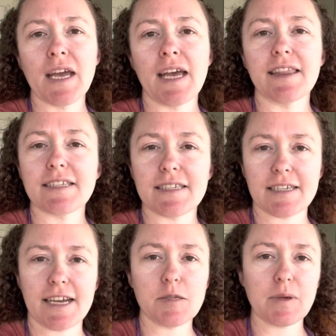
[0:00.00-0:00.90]
And this is
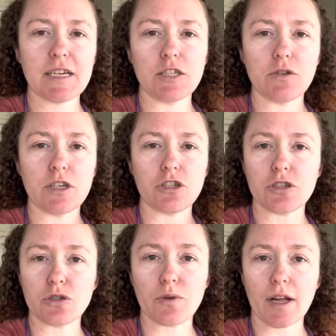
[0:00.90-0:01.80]
nice because you can
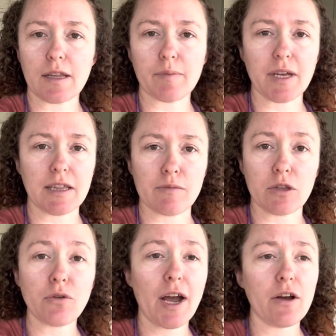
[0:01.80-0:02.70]
just directly plant them in
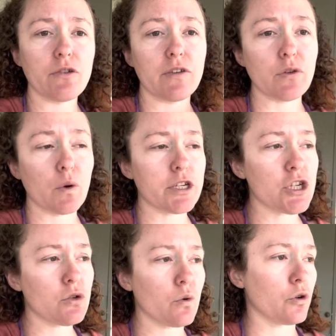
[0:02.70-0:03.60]
the ground if you want
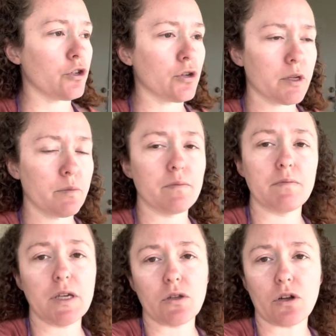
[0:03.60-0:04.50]
to, or you can
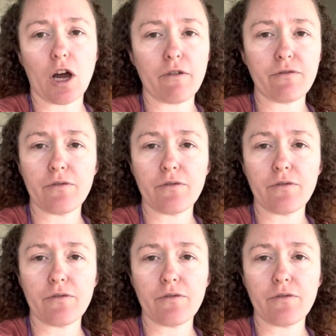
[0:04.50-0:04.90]
peel it off,